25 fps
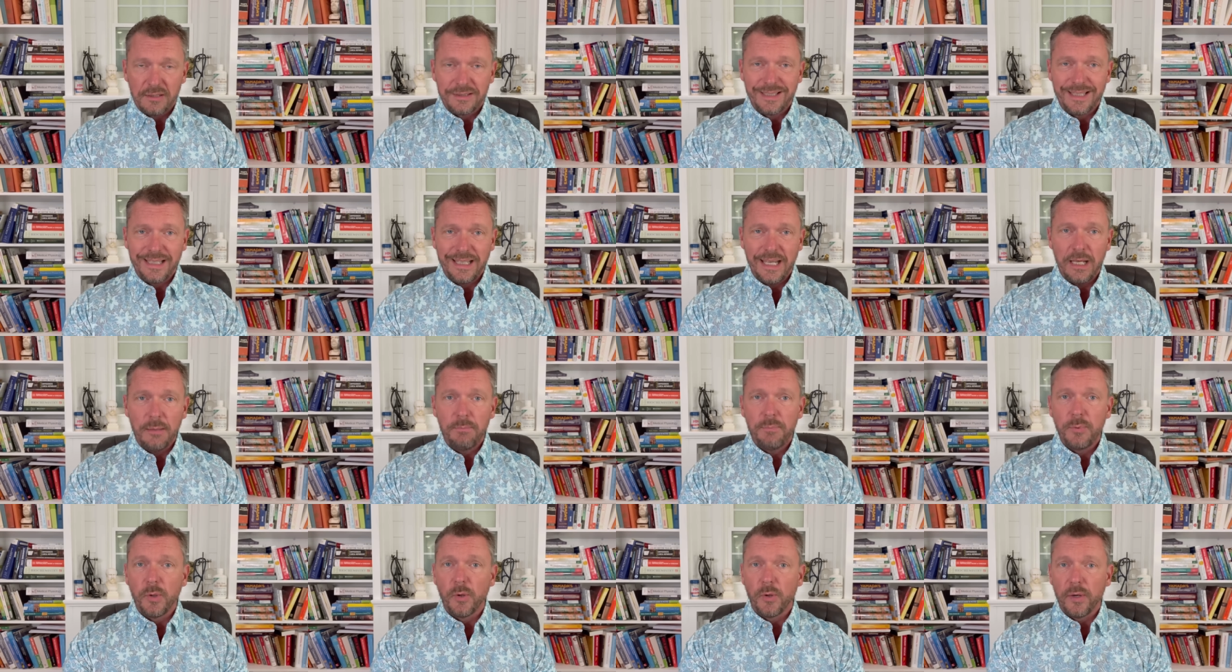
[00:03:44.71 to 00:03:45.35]
to
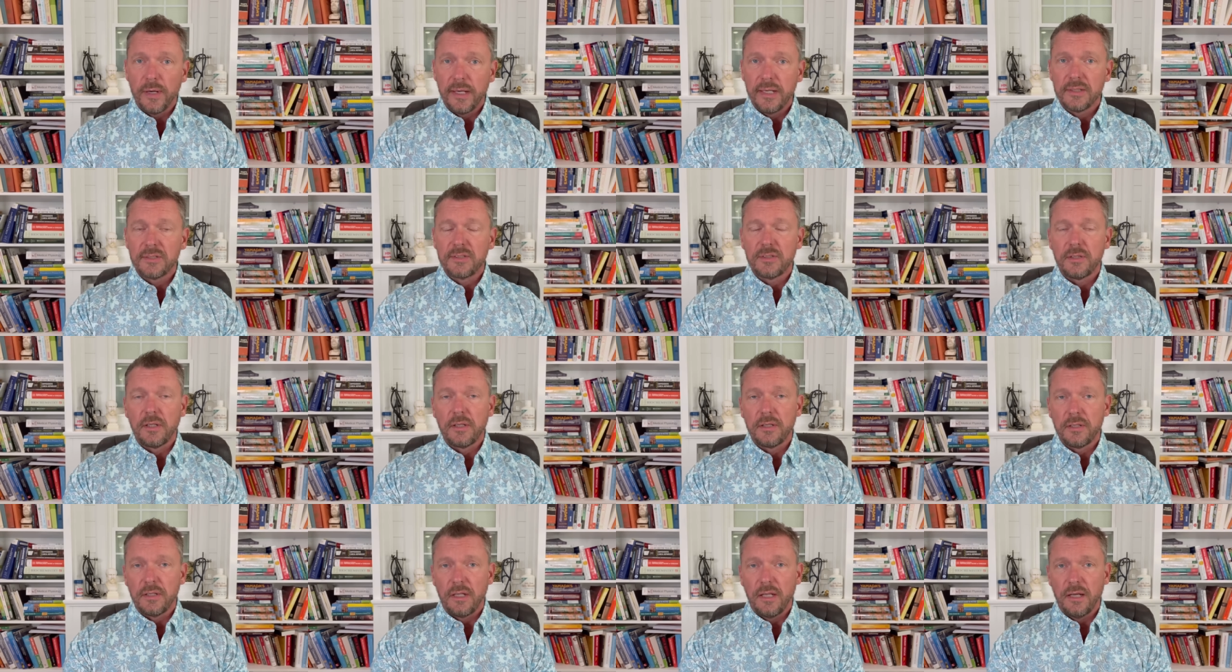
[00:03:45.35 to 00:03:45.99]
keep your
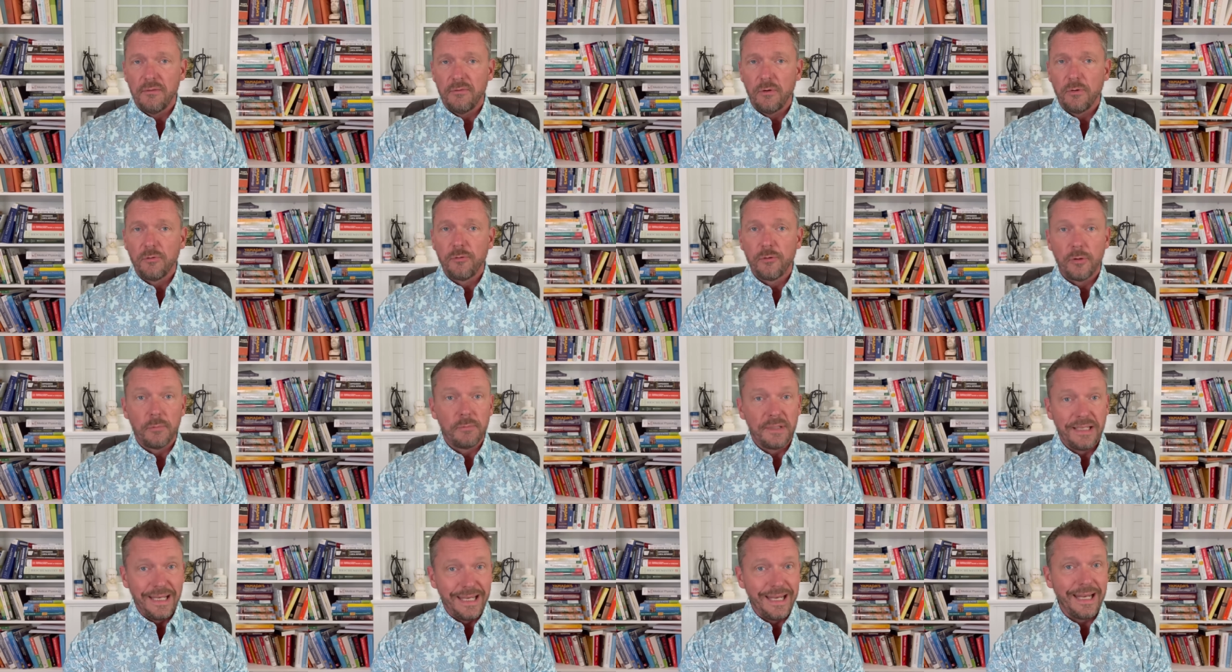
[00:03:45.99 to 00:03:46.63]
insulin level
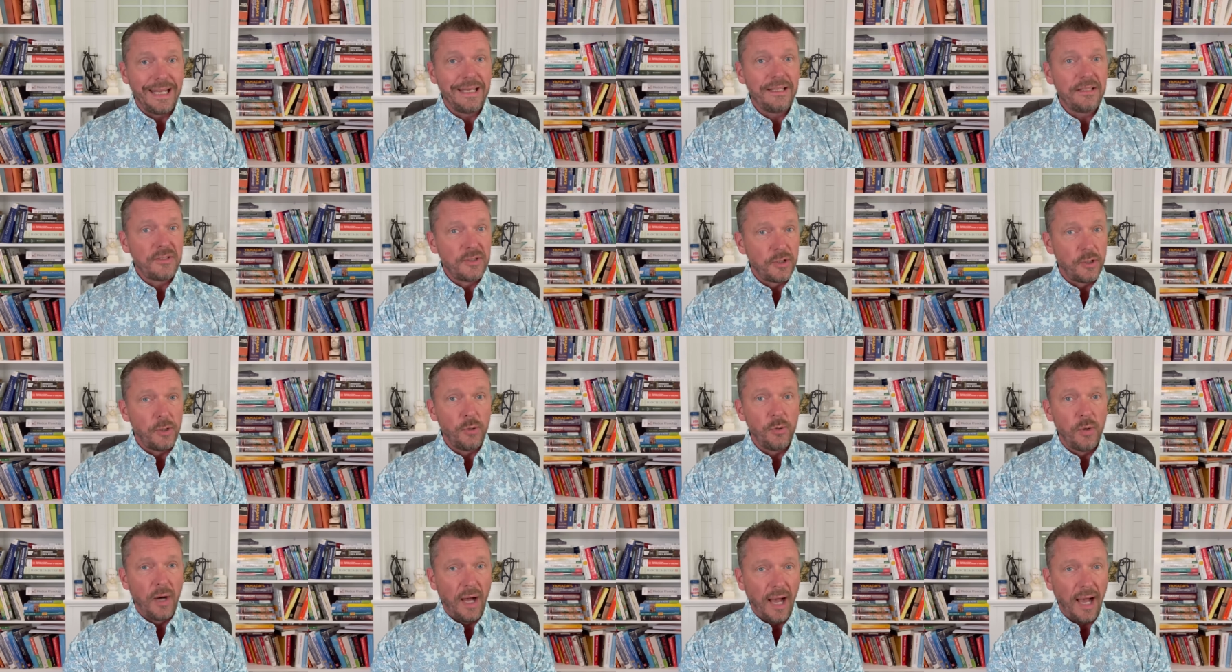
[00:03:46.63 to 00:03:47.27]
from getting
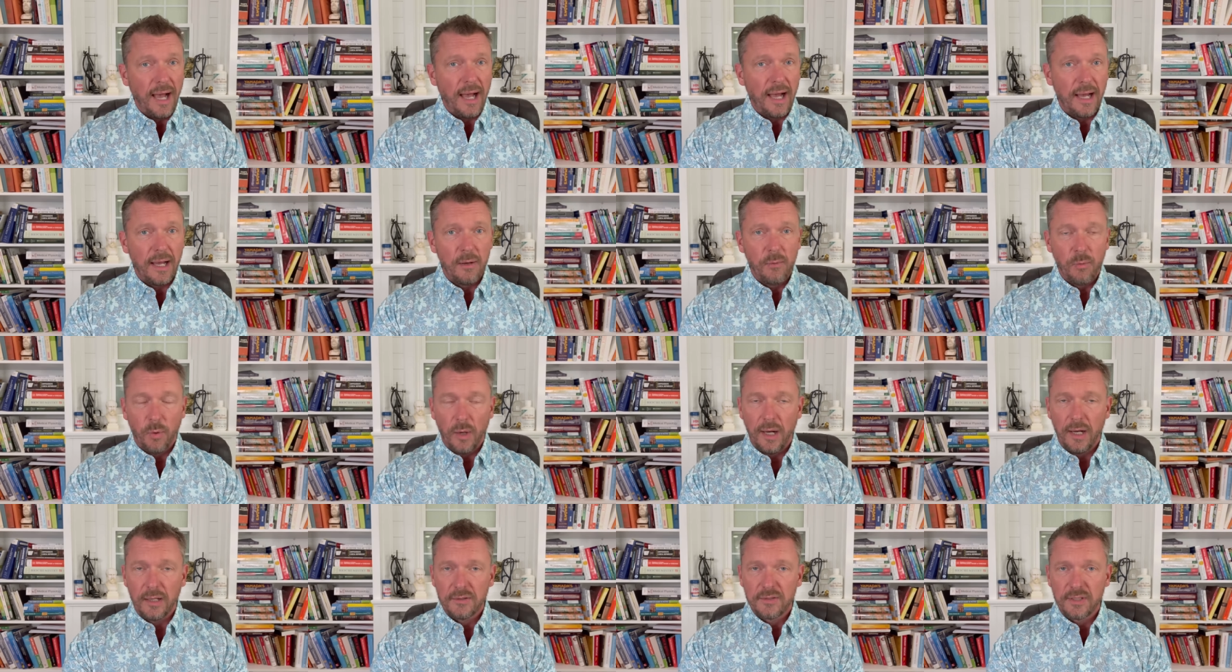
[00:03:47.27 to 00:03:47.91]
too high
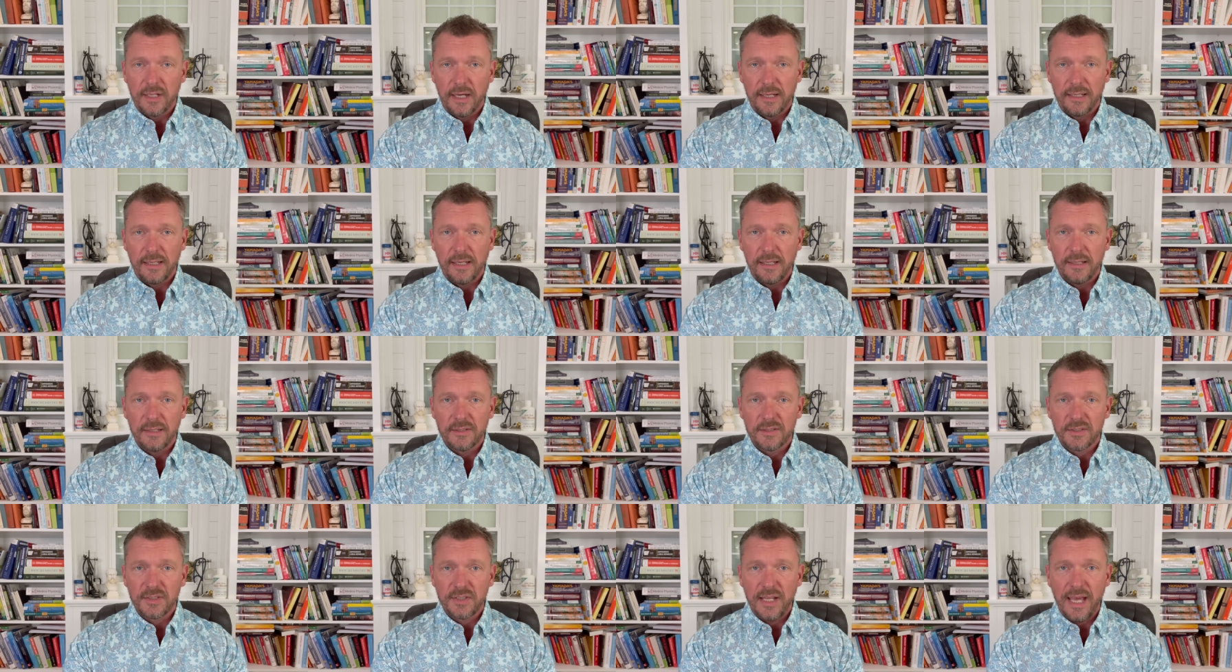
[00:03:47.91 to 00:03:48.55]
while
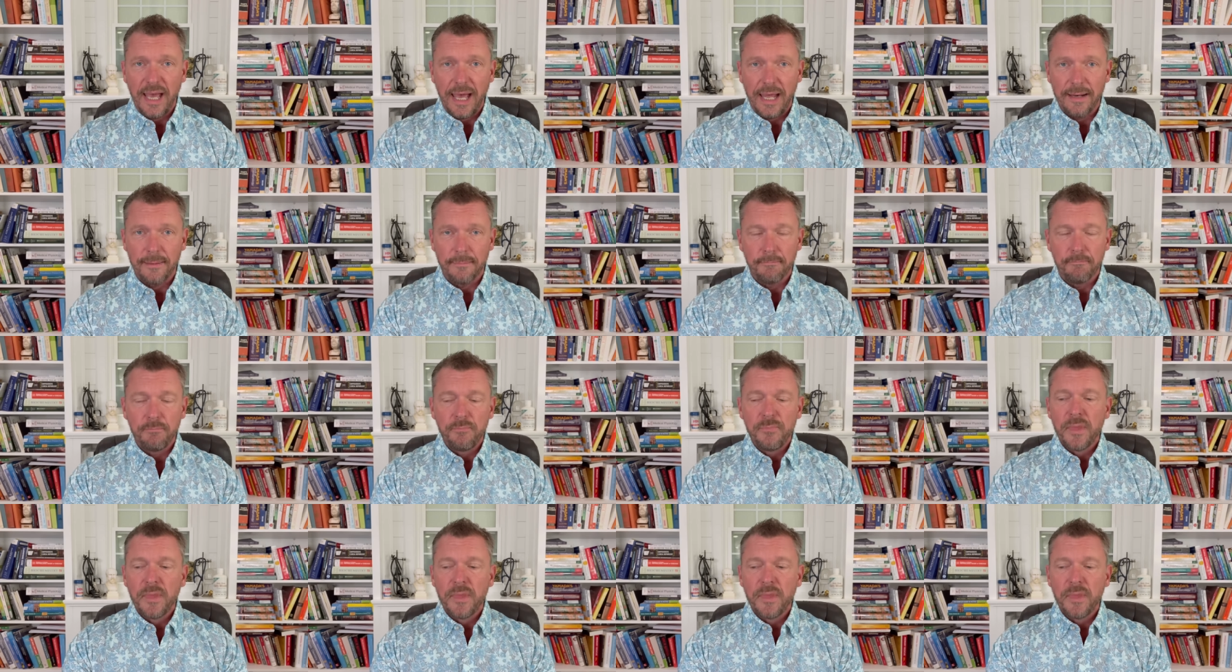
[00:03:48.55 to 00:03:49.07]
taking a statin.